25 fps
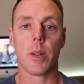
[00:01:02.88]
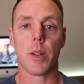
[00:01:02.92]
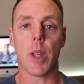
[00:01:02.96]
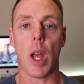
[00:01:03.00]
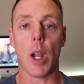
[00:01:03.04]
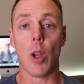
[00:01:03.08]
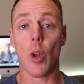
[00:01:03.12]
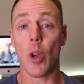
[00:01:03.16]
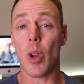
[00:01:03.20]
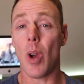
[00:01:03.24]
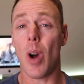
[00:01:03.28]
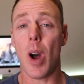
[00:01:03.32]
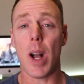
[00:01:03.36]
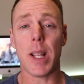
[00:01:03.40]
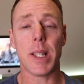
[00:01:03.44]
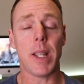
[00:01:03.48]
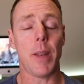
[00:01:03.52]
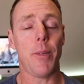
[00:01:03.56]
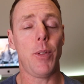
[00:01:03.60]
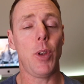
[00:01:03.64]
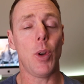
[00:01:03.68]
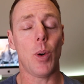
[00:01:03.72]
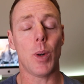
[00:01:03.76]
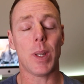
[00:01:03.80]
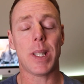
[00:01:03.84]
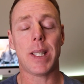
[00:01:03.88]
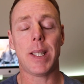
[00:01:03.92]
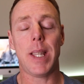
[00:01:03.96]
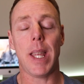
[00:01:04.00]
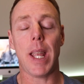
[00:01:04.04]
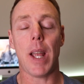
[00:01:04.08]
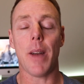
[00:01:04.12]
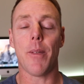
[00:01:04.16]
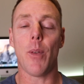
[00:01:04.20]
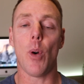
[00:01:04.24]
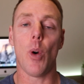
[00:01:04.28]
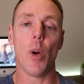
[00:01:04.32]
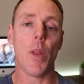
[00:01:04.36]
So look guys, if you're
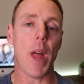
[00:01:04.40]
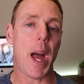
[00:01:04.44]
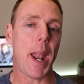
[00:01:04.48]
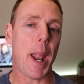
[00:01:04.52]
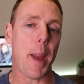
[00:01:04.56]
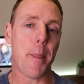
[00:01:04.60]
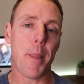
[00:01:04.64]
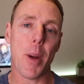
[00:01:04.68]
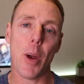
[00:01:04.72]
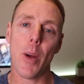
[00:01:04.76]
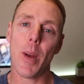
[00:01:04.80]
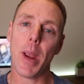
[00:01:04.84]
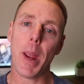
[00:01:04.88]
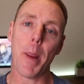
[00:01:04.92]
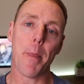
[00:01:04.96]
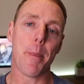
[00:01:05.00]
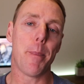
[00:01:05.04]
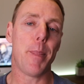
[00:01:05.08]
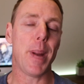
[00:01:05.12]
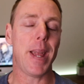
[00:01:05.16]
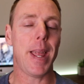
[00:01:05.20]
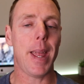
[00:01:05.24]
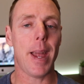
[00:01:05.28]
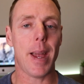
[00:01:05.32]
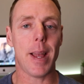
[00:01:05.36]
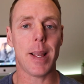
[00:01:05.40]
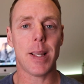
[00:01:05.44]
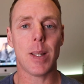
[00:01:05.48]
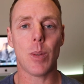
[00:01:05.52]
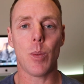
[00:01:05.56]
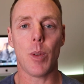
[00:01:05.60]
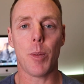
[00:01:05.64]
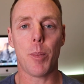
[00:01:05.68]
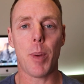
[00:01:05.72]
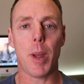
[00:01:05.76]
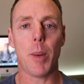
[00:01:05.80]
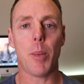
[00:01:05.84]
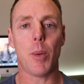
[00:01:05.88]
sick of all that American BS
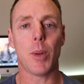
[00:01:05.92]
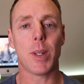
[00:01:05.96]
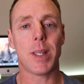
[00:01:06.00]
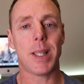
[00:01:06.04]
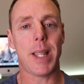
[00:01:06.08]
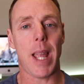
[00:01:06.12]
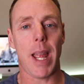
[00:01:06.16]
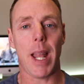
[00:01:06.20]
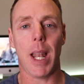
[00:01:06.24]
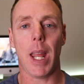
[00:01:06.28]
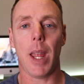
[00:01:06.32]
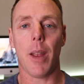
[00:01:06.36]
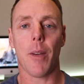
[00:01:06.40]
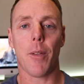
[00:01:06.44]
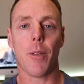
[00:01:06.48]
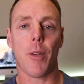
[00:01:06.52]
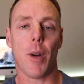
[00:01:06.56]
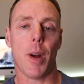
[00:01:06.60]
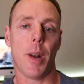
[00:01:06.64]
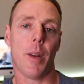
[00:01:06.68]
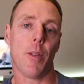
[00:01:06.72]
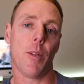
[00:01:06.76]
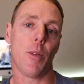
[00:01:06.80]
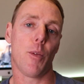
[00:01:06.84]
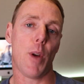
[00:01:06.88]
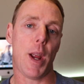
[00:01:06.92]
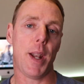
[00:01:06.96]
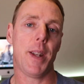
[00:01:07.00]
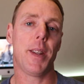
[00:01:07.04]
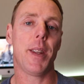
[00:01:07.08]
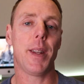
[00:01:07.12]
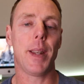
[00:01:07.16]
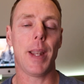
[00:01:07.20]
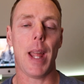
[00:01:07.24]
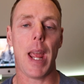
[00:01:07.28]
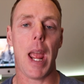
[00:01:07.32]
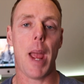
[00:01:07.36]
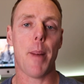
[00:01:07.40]
with people standing in front of
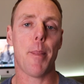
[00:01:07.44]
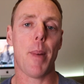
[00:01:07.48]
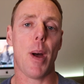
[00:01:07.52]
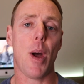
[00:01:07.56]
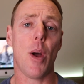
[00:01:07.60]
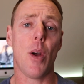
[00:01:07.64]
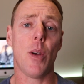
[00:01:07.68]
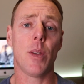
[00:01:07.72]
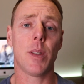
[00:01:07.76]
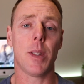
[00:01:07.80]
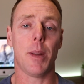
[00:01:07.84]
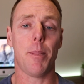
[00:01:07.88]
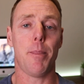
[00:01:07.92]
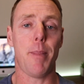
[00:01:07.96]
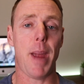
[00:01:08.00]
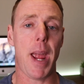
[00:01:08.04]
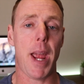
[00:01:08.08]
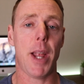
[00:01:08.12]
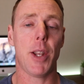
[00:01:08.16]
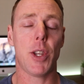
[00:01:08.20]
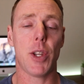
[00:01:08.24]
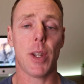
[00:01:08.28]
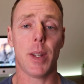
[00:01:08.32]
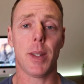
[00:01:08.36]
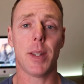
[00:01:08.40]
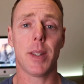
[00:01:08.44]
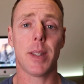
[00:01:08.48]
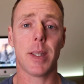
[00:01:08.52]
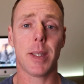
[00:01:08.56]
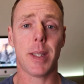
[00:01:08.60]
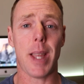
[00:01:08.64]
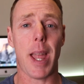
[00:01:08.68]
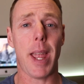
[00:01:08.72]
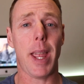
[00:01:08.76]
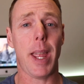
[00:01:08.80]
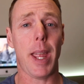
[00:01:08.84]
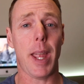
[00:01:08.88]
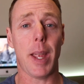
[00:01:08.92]
rented Lambos and mansions,
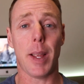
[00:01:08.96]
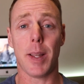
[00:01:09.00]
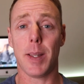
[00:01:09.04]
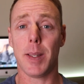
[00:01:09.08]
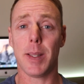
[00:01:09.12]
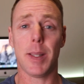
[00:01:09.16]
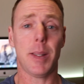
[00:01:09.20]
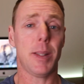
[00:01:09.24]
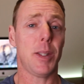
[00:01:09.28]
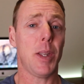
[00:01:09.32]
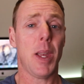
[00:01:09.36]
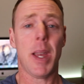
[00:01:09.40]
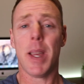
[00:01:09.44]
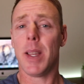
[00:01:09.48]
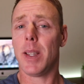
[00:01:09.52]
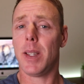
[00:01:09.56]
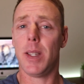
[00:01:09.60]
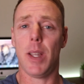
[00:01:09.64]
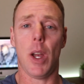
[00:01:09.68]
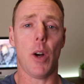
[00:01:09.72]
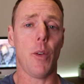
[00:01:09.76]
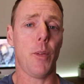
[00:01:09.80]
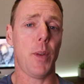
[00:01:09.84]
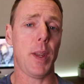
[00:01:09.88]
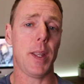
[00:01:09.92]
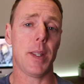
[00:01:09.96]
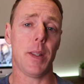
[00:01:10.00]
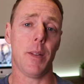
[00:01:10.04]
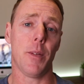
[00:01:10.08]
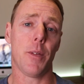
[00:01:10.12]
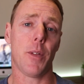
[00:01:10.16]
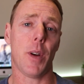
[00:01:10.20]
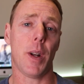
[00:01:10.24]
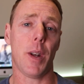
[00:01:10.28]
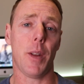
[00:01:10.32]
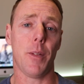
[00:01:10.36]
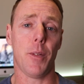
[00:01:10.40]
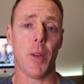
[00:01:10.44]
taking selfies in
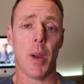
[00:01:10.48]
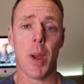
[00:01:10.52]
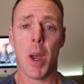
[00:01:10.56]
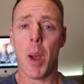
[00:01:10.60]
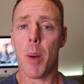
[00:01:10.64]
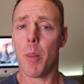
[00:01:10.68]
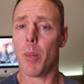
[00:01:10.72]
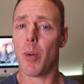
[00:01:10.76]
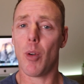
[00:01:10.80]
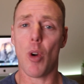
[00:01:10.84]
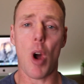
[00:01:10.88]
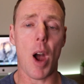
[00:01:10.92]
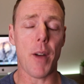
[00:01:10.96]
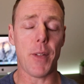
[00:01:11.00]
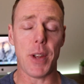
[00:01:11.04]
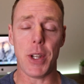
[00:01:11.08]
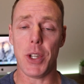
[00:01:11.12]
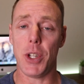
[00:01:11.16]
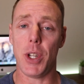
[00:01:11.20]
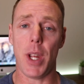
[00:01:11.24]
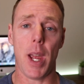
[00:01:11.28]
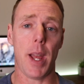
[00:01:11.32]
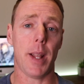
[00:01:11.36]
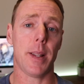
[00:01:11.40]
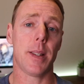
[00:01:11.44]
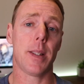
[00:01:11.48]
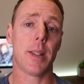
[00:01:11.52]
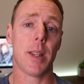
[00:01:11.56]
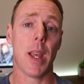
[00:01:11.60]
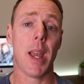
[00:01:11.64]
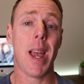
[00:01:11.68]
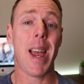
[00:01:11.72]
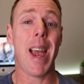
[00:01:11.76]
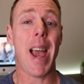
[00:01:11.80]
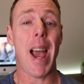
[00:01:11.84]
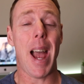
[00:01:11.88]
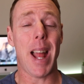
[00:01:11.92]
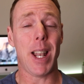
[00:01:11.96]
front of private jets,
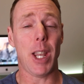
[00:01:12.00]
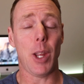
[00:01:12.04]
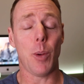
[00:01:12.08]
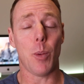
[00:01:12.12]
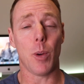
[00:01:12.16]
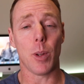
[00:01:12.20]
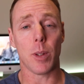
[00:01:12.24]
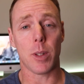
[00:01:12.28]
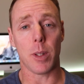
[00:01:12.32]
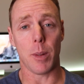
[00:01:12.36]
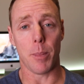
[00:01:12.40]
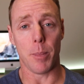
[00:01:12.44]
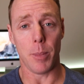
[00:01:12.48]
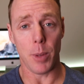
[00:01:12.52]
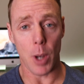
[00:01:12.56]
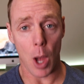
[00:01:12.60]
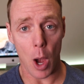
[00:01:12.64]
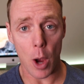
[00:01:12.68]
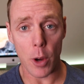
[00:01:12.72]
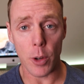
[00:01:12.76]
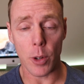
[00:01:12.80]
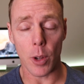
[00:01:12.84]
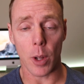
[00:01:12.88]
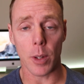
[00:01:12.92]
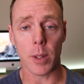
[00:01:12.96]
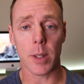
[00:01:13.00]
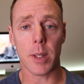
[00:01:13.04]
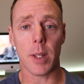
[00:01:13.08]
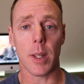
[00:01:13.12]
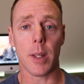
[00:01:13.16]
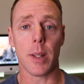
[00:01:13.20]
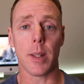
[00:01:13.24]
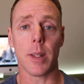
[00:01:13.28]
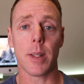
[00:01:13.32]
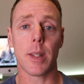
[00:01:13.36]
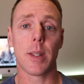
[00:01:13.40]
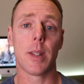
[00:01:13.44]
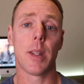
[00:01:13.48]
and you want some
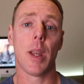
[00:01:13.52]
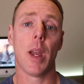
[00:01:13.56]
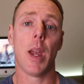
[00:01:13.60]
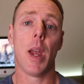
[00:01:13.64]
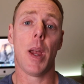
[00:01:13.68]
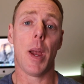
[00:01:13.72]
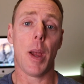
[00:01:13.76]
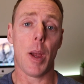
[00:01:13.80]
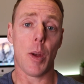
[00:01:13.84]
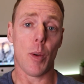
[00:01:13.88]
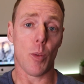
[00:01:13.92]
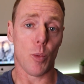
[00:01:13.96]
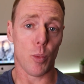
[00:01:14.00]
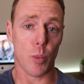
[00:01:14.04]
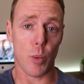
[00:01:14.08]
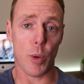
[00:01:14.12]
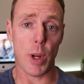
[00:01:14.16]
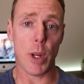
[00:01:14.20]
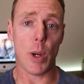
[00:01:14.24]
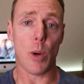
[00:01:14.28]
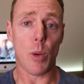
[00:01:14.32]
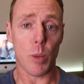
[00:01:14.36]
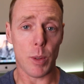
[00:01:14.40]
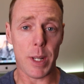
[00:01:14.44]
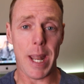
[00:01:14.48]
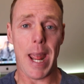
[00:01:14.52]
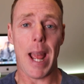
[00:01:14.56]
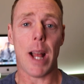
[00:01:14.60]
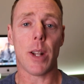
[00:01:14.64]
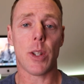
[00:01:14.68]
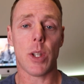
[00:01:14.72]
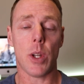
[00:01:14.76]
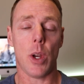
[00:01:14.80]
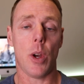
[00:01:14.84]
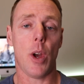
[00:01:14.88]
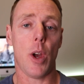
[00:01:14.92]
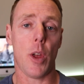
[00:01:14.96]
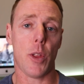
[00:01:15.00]
no-nonsense, real
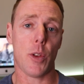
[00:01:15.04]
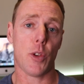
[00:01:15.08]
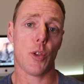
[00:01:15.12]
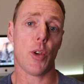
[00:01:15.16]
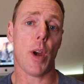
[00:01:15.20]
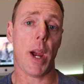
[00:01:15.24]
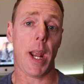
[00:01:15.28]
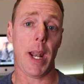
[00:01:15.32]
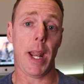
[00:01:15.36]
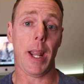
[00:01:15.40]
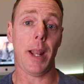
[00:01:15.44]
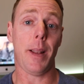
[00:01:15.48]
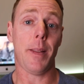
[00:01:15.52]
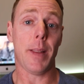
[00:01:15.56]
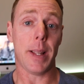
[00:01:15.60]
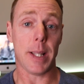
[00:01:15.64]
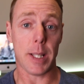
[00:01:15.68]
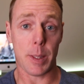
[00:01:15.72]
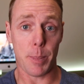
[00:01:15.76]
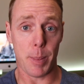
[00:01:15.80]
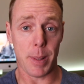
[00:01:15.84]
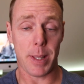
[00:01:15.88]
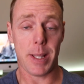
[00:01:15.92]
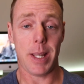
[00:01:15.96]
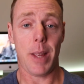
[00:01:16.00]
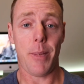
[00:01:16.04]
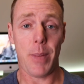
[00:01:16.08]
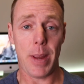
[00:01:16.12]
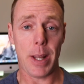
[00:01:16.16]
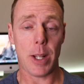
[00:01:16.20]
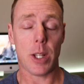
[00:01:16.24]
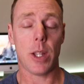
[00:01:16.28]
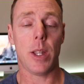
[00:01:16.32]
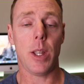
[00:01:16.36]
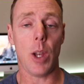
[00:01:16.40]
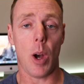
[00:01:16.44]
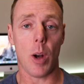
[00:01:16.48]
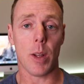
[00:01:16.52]
down-to-earth training that's specific
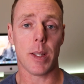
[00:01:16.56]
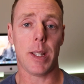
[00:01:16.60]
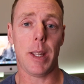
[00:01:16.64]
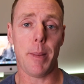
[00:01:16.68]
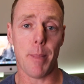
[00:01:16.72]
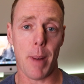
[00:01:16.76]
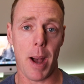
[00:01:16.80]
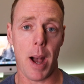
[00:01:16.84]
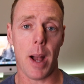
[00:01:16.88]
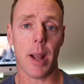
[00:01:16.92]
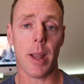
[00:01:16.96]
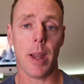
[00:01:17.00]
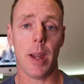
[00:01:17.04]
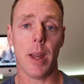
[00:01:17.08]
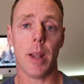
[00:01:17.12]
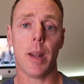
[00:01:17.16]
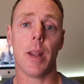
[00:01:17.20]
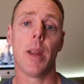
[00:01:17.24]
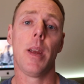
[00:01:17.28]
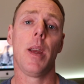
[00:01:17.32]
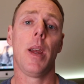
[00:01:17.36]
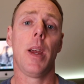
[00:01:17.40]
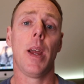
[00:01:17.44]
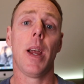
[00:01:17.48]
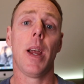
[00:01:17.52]
to the Aussie market,